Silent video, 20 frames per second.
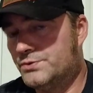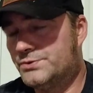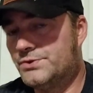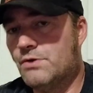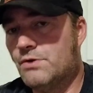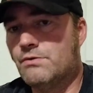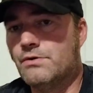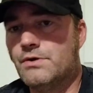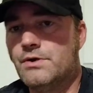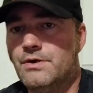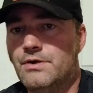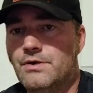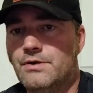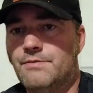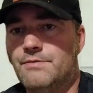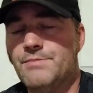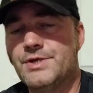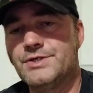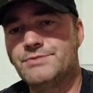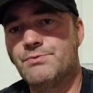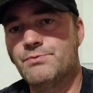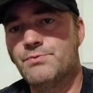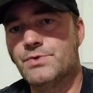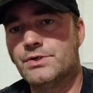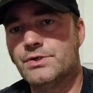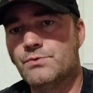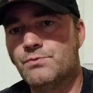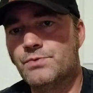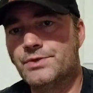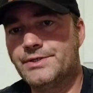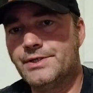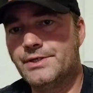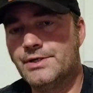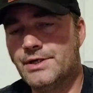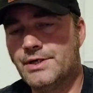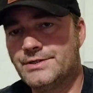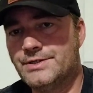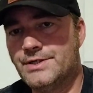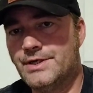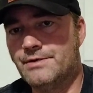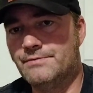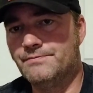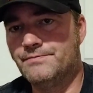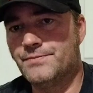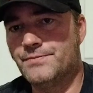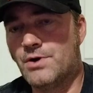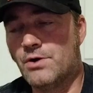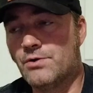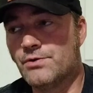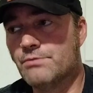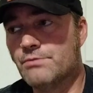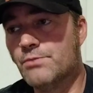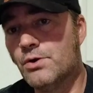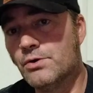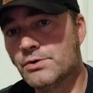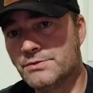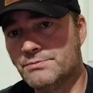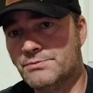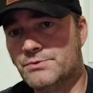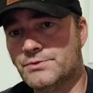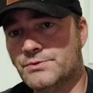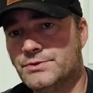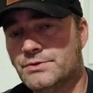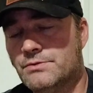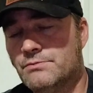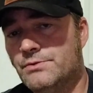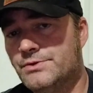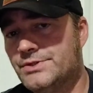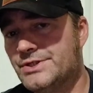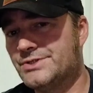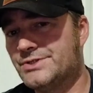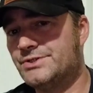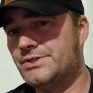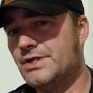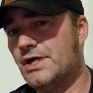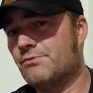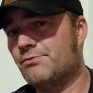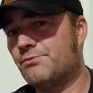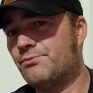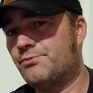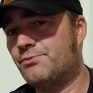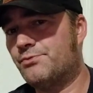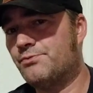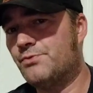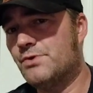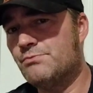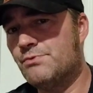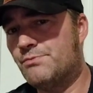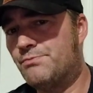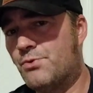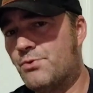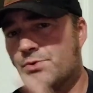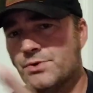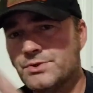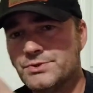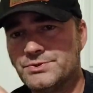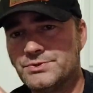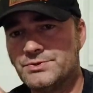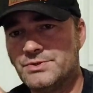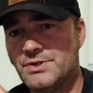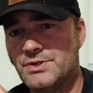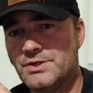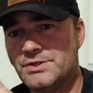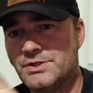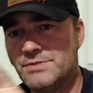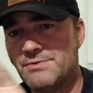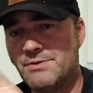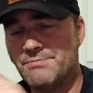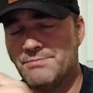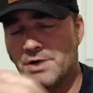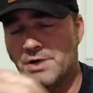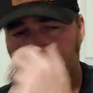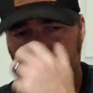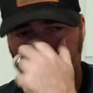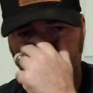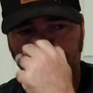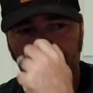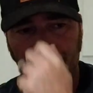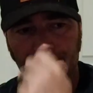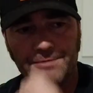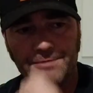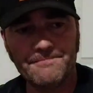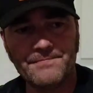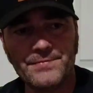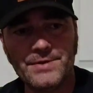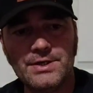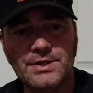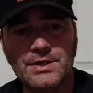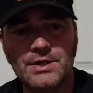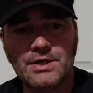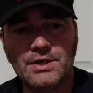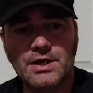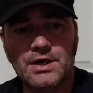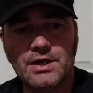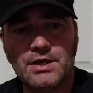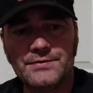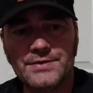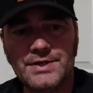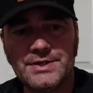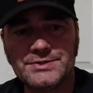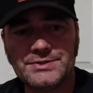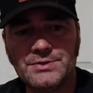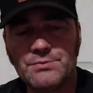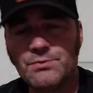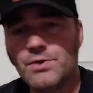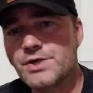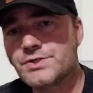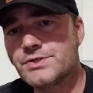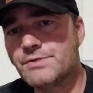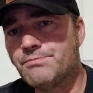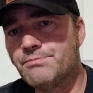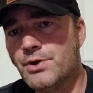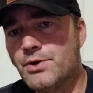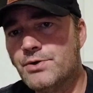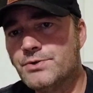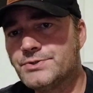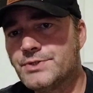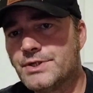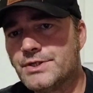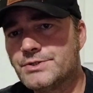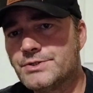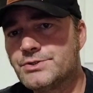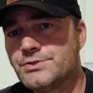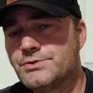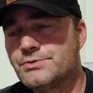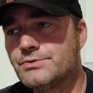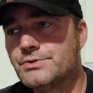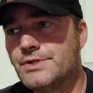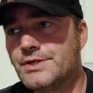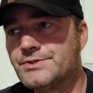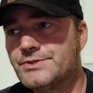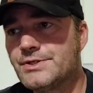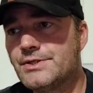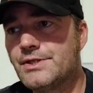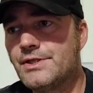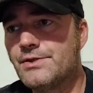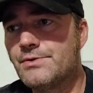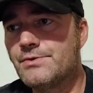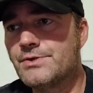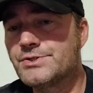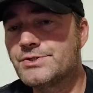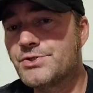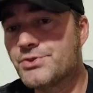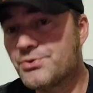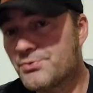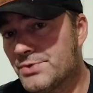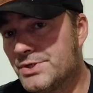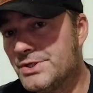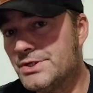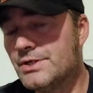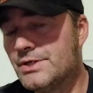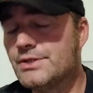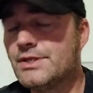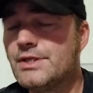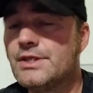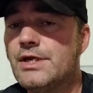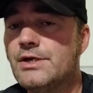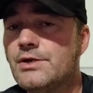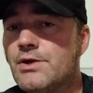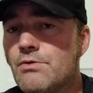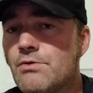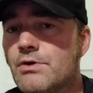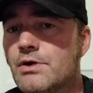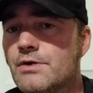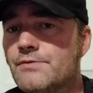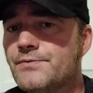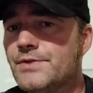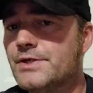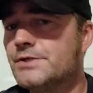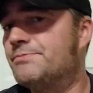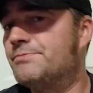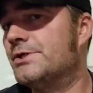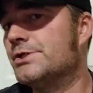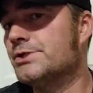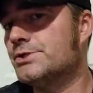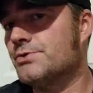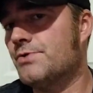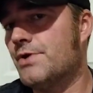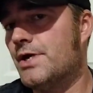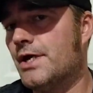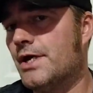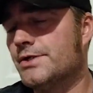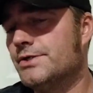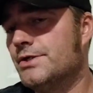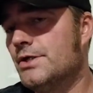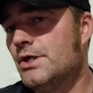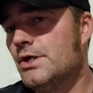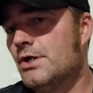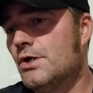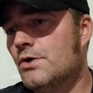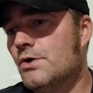So, makes me wonder what they knocked out. Are there multiples? We just got three reports. Uh, should be a pop up there. Uh, that is the Washington Post. That is, they said that there is three that they know of that's being tracked.